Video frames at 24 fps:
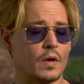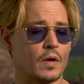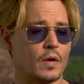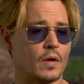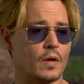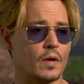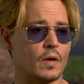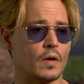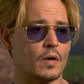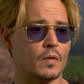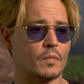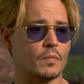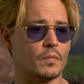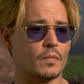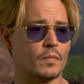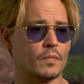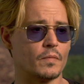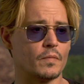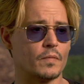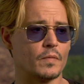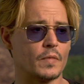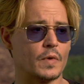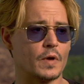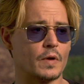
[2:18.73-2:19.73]

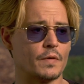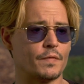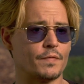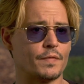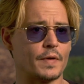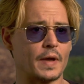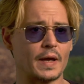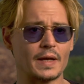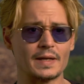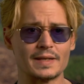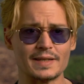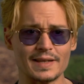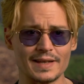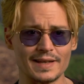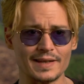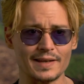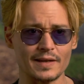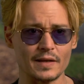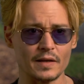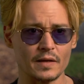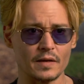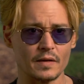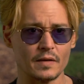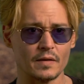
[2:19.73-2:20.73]
um,
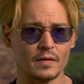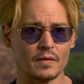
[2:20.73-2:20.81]
affecting,